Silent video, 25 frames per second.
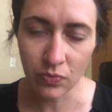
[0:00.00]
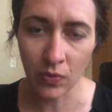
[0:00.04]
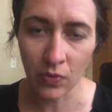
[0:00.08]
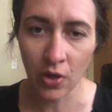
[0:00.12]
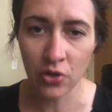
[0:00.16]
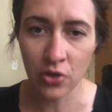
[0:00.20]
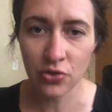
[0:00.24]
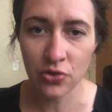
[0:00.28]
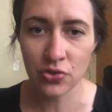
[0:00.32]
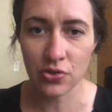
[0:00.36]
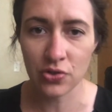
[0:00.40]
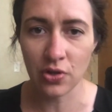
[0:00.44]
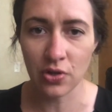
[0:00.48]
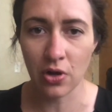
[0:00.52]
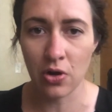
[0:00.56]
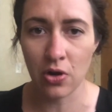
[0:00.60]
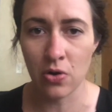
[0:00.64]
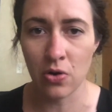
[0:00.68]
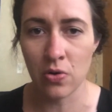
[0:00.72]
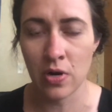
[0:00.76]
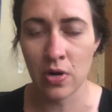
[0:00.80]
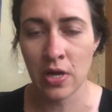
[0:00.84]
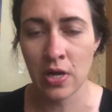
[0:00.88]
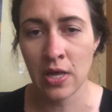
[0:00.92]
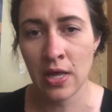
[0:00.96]

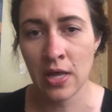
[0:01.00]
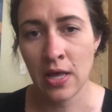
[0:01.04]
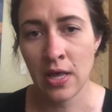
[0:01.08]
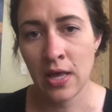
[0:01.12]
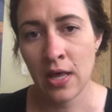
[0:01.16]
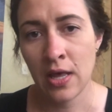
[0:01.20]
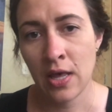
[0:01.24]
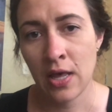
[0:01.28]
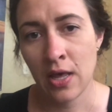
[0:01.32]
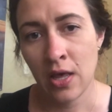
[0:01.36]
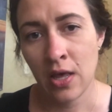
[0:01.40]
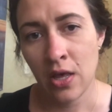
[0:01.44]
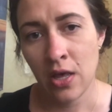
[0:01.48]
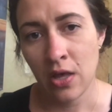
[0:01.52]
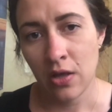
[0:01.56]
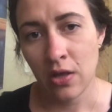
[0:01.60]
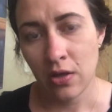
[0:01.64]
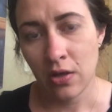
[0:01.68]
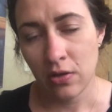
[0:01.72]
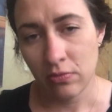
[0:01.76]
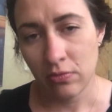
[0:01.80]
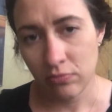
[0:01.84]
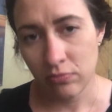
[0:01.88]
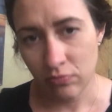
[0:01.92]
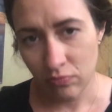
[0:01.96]
So
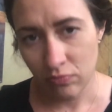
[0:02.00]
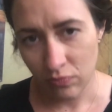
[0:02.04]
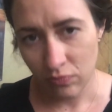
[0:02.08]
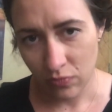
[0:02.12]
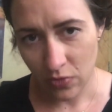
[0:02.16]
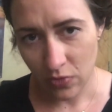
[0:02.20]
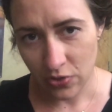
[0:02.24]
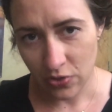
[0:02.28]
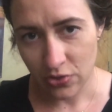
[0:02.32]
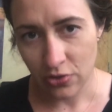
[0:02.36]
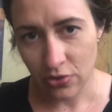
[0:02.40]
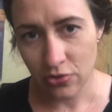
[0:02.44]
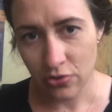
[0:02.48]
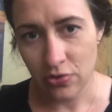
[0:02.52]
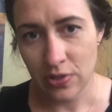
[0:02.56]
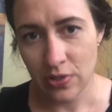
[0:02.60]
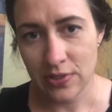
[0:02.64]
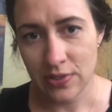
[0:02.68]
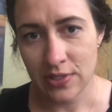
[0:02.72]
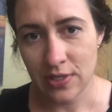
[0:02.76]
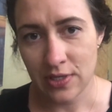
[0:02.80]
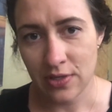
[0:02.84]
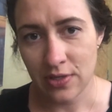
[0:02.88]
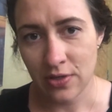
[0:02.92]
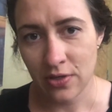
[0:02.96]
the surgery
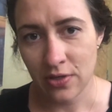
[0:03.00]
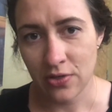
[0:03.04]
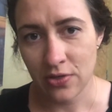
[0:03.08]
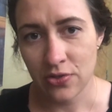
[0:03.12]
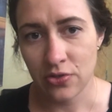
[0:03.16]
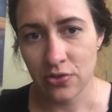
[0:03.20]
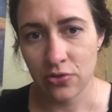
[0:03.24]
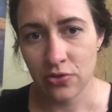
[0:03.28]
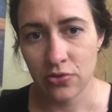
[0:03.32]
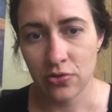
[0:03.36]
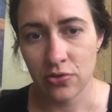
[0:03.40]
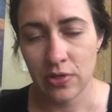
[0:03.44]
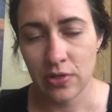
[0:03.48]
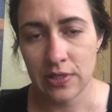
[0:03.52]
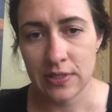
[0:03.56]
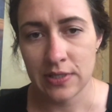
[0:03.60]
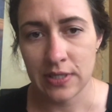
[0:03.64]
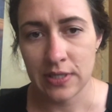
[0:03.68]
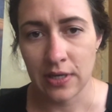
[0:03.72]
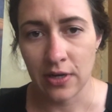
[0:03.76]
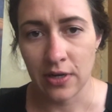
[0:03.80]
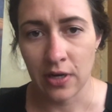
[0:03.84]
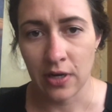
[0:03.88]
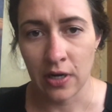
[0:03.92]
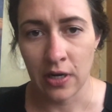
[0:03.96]
is done in our surgery
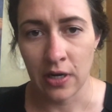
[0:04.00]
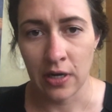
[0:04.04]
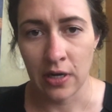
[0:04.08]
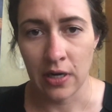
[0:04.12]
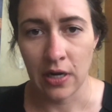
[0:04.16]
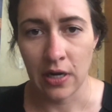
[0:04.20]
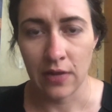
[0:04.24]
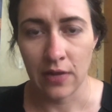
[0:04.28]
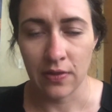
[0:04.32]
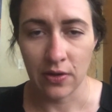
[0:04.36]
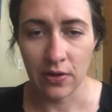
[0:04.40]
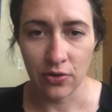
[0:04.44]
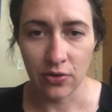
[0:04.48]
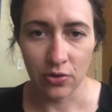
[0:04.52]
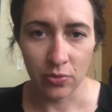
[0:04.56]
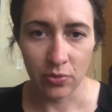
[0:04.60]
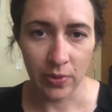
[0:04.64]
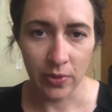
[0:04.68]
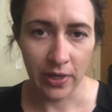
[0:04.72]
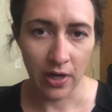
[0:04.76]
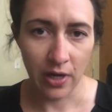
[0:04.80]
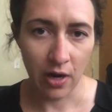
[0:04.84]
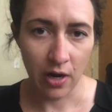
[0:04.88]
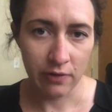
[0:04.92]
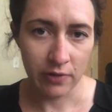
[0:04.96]
center, and then you'll
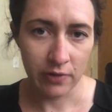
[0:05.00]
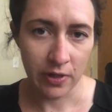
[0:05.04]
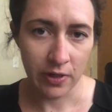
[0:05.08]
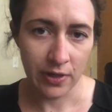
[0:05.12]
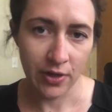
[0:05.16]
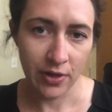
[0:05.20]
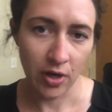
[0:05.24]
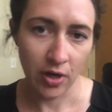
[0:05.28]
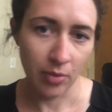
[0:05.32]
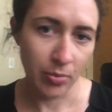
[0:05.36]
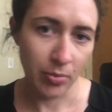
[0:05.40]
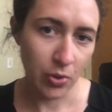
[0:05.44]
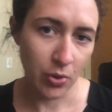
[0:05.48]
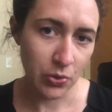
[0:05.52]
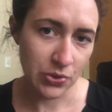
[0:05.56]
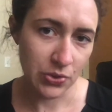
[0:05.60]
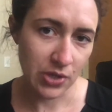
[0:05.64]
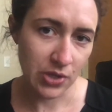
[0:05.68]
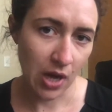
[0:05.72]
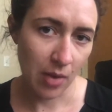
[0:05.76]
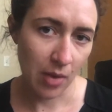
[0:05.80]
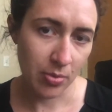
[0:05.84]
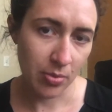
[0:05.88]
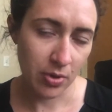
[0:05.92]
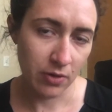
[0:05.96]
recover in our
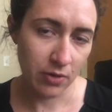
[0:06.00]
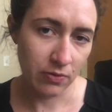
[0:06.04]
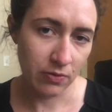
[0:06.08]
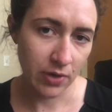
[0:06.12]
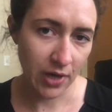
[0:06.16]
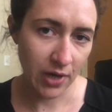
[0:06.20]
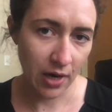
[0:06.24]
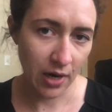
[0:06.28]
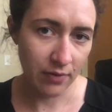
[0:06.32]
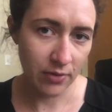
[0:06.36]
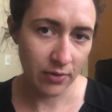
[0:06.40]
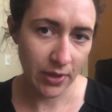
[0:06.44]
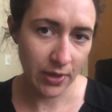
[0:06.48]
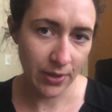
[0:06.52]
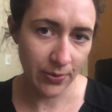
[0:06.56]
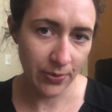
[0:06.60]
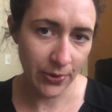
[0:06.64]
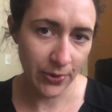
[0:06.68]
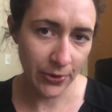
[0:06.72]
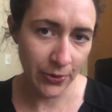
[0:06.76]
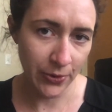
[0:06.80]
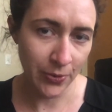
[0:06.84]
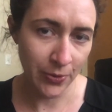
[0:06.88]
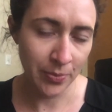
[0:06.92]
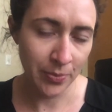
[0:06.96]
post-operative recovery
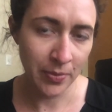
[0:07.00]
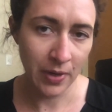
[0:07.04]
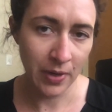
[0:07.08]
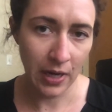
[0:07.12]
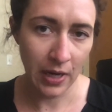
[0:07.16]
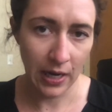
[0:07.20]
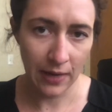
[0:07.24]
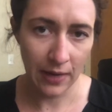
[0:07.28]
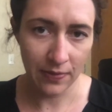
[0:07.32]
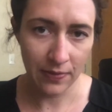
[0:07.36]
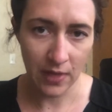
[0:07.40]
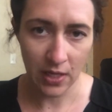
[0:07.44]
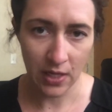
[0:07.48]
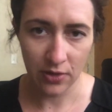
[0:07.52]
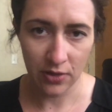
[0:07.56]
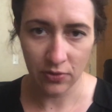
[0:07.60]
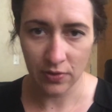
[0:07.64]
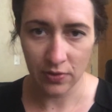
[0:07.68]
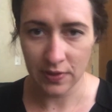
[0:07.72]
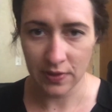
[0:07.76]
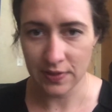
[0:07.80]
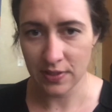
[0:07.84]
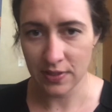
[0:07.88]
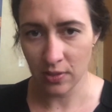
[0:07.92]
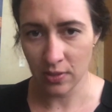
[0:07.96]
room, and then you'll
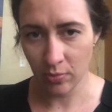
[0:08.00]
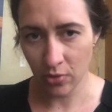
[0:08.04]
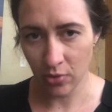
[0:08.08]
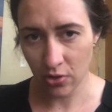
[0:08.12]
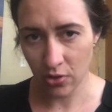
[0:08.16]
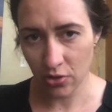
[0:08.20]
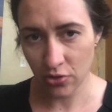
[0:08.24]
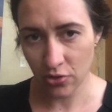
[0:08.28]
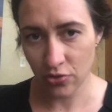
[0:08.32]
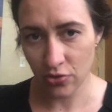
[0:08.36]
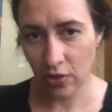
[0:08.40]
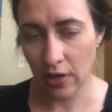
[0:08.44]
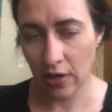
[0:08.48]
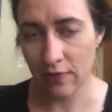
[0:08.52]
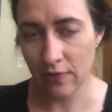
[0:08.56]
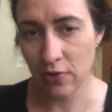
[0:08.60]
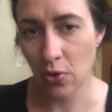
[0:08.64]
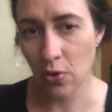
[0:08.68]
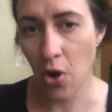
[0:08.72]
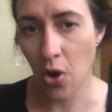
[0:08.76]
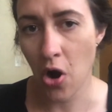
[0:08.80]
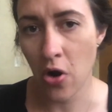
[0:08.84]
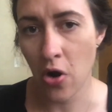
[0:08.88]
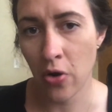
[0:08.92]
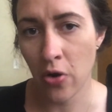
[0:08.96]
need someone to drive you
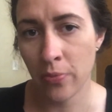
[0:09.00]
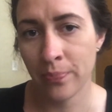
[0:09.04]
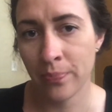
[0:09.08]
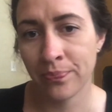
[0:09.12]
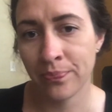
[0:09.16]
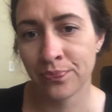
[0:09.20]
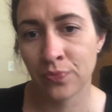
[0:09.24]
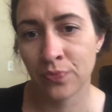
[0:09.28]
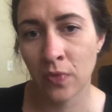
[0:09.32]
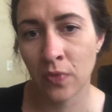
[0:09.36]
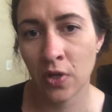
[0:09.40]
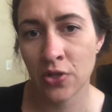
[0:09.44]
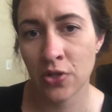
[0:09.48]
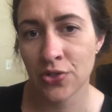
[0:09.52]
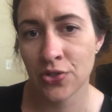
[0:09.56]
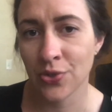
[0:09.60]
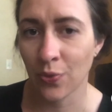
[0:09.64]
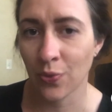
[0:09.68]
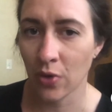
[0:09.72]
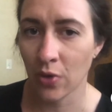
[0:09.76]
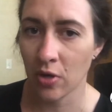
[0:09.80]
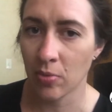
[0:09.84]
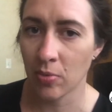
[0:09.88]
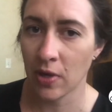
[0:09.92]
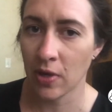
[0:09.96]
home. So
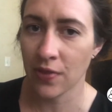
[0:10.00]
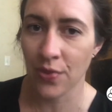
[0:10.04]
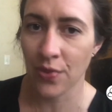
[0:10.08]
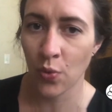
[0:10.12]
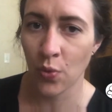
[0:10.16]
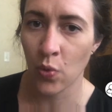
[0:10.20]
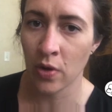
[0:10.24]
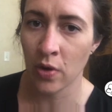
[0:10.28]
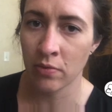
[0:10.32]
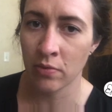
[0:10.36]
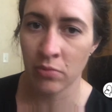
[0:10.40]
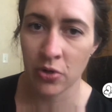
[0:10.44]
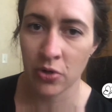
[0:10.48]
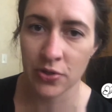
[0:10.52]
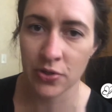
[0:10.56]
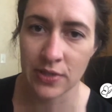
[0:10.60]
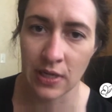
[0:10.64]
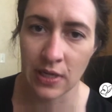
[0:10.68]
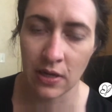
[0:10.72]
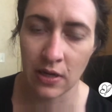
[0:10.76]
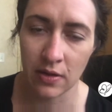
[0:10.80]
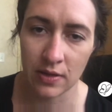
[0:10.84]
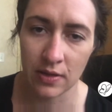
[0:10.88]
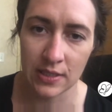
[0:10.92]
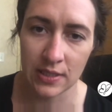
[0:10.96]
what about the
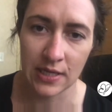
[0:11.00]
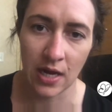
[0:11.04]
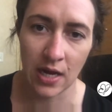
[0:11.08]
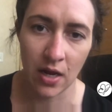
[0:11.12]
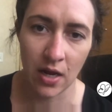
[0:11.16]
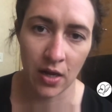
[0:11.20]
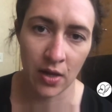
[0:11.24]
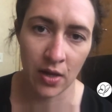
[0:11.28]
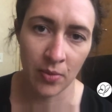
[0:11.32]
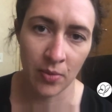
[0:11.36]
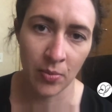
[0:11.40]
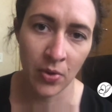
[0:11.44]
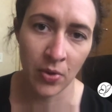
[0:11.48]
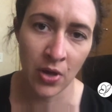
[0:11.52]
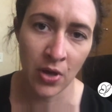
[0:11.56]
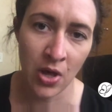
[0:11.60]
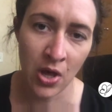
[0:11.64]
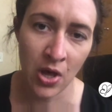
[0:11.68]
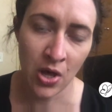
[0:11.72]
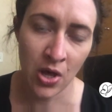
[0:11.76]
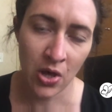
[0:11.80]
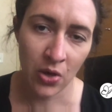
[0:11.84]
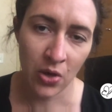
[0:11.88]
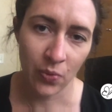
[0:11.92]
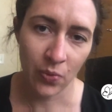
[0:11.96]
1% of the time
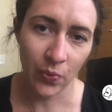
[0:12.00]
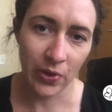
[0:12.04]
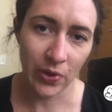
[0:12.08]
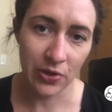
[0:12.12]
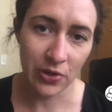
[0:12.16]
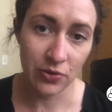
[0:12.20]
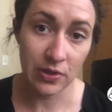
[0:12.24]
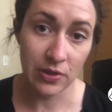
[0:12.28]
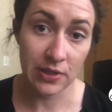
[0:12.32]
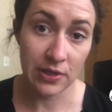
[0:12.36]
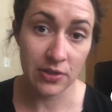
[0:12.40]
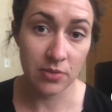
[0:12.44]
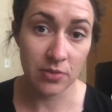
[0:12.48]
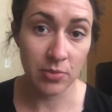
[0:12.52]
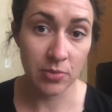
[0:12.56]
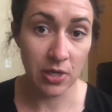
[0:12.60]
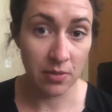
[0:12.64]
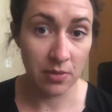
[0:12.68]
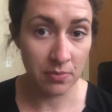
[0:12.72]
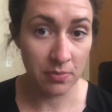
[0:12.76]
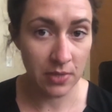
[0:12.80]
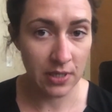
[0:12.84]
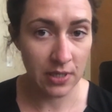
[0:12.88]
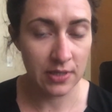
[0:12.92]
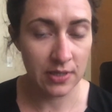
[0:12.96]
when you need to be
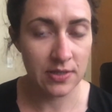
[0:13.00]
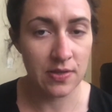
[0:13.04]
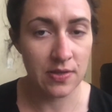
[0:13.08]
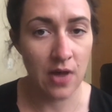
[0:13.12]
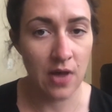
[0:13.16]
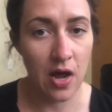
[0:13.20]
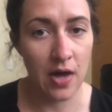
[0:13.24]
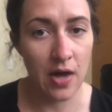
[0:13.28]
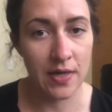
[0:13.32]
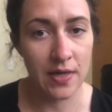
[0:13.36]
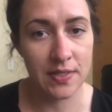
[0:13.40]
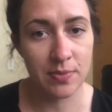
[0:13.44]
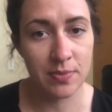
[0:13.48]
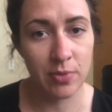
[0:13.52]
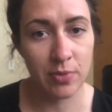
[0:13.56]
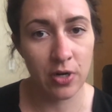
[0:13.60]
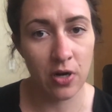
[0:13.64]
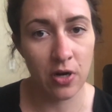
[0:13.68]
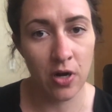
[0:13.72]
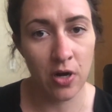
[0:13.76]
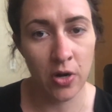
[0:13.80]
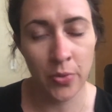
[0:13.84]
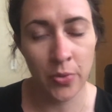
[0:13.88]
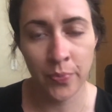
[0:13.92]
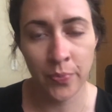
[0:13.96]
admitted to the
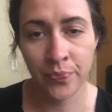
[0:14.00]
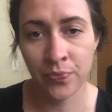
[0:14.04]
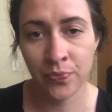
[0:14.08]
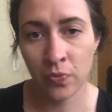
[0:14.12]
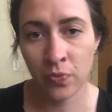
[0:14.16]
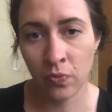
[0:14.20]
hospital?